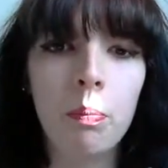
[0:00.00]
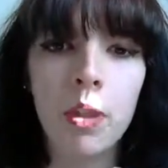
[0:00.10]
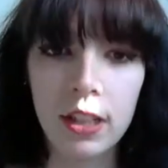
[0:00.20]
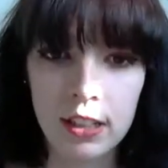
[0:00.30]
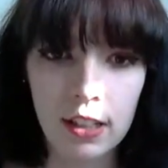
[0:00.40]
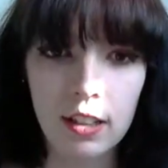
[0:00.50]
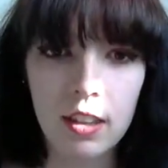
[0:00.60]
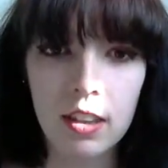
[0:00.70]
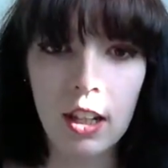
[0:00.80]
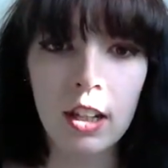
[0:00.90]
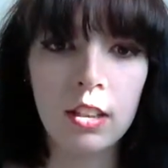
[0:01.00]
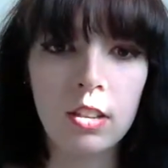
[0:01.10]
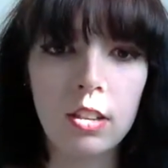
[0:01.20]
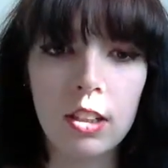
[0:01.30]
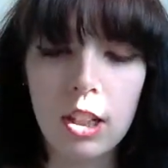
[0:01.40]
But they didn't.
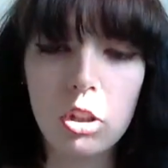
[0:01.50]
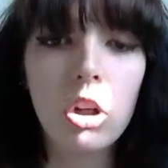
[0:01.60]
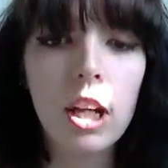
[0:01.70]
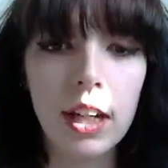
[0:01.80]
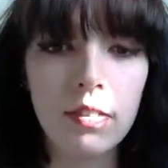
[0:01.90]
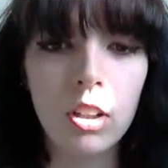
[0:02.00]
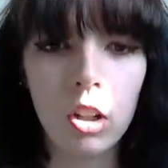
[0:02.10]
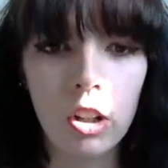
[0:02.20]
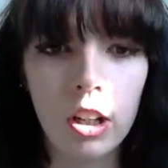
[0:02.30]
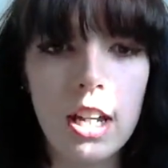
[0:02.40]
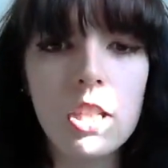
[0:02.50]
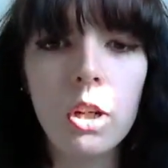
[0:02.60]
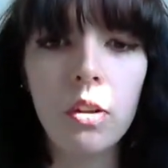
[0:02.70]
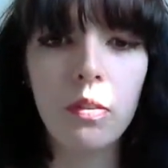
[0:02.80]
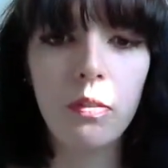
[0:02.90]
It took even longer. It
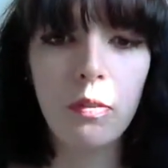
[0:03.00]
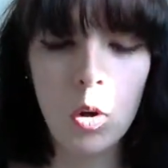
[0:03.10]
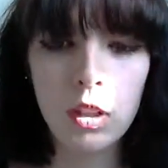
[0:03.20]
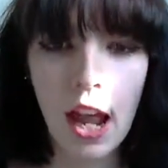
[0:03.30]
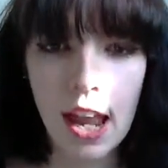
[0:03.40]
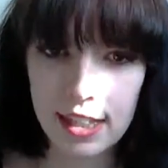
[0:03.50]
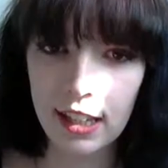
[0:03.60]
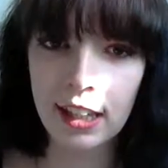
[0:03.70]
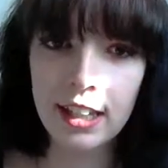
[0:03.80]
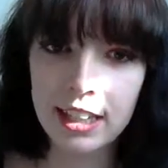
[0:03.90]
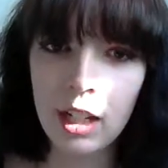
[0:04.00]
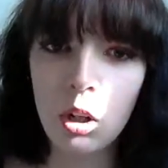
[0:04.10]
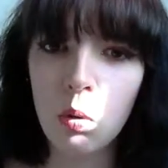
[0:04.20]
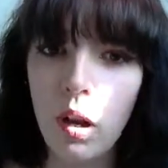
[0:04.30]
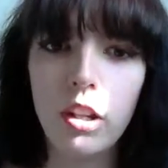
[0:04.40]
took 4 days and they
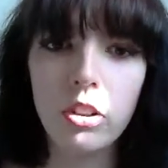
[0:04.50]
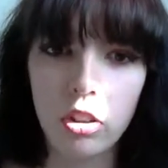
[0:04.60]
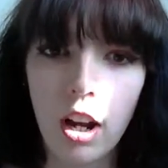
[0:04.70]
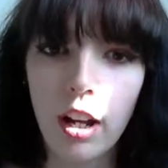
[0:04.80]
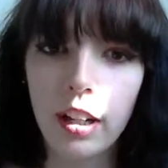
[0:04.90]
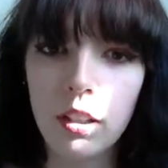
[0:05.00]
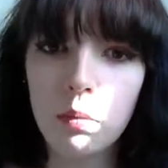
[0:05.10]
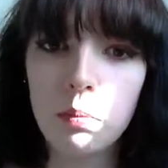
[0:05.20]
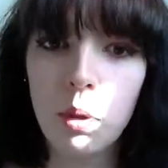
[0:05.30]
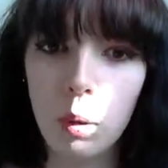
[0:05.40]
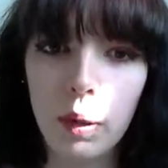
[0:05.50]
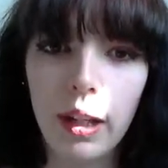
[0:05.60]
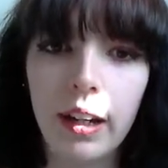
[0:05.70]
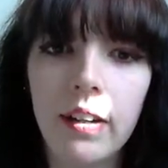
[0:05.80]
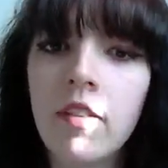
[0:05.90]
still weren't dry
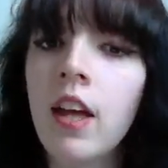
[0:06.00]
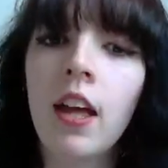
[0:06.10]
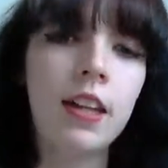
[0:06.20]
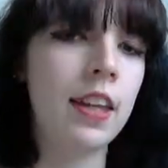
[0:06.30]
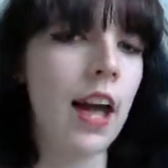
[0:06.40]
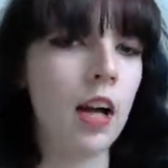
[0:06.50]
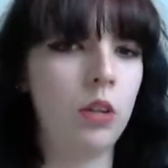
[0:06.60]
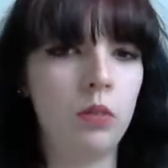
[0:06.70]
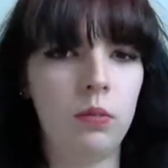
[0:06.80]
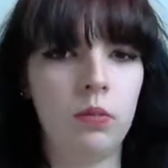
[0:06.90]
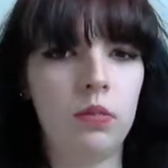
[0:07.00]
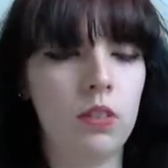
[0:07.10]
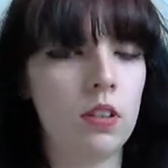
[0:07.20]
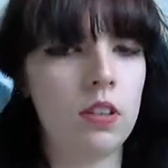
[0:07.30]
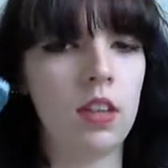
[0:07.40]
properly. Now,
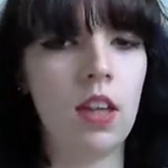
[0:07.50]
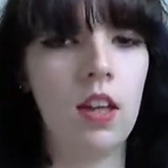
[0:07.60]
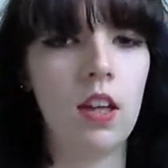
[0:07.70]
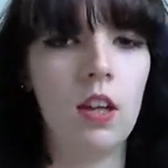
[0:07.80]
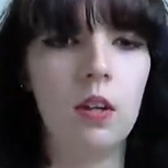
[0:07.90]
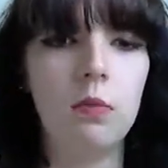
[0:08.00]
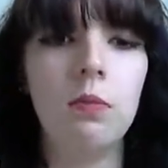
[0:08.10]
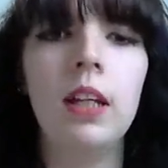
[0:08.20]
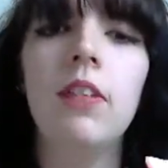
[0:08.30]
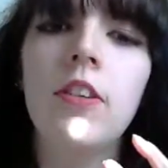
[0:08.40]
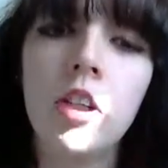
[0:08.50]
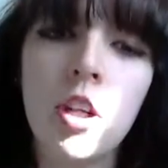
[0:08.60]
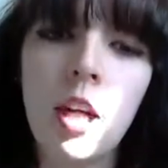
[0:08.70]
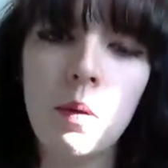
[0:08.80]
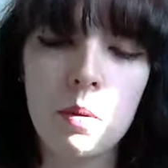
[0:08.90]
the leaflet you
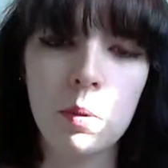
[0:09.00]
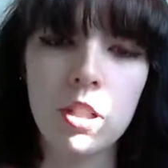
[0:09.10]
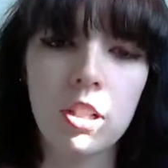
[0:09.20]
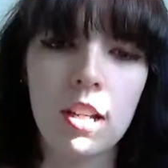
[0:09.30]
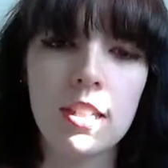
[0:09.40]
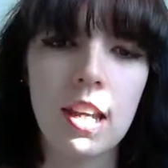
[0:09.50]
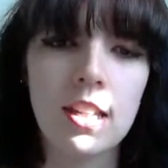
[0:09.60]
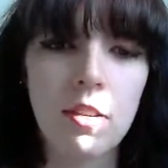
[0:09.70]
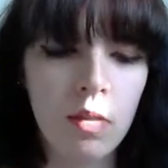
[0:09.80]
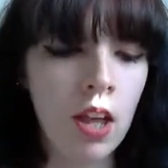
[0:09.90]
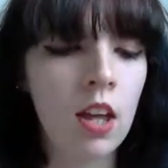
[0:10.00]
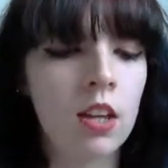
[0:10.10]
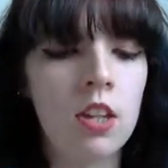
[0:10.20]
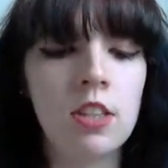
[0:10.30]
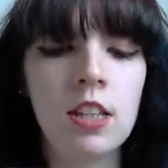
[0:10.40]
get with the brush guard says,
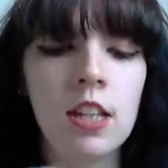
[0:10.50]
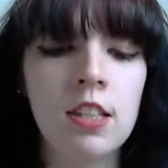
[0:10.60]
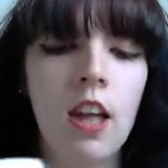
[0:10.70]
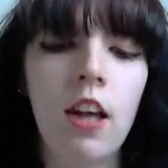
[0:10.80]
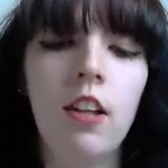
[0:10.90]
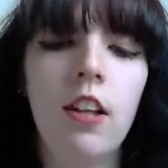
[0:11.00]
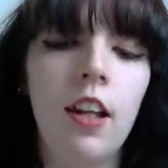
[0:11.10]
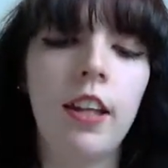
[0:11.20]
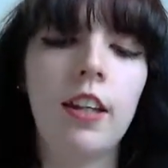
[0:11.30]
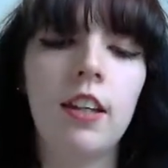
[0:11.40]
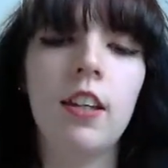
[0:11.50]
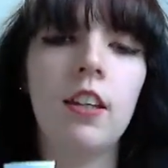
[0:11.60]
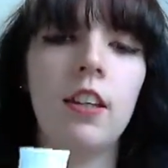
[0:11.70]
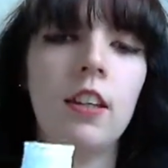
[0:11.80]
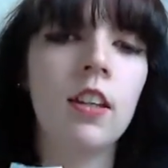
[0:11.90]
because these are like
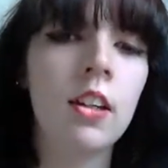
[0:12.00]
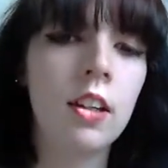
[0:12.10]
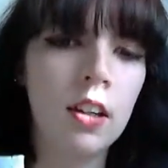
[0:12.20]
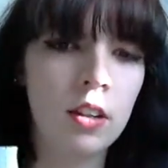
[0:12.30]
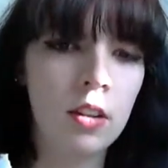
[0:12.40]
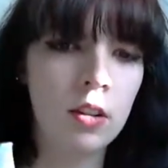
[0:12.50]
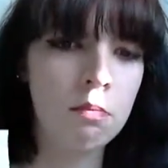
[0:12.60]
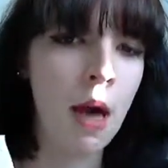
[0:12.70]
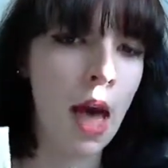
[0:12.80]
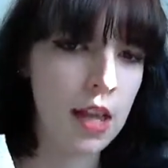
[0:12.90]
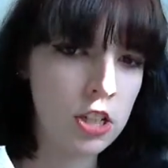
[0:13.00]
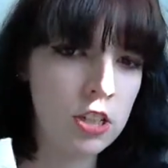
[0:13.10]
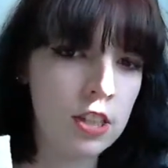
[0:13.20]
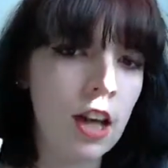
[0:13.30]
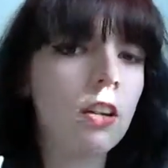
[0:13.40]

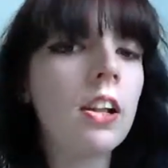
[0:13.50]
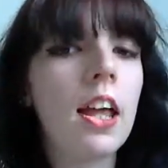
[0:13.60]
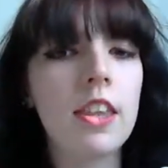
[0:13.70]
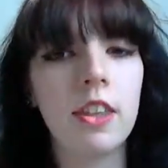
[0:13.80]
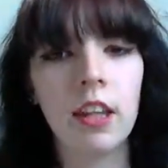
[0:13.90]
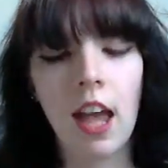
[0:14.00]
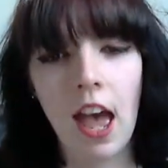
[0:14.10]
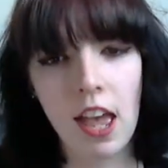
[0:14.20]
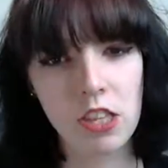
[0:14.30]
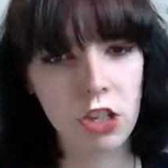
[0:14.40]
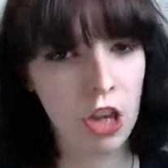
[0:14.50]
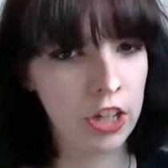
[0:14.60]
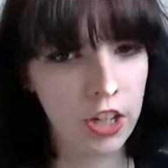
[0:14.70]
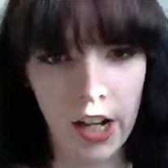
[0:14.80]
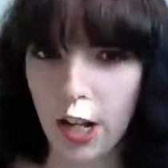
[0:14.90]
mesh, that'll let the air
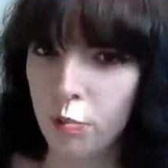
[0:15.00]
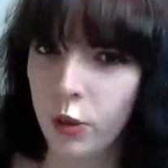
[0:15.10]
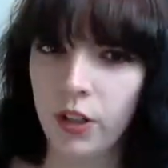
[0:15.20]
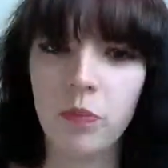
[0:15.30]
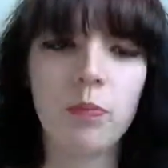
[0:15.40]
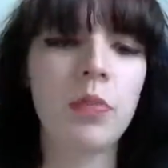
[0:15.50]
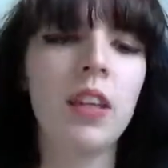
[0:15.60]
circulate, but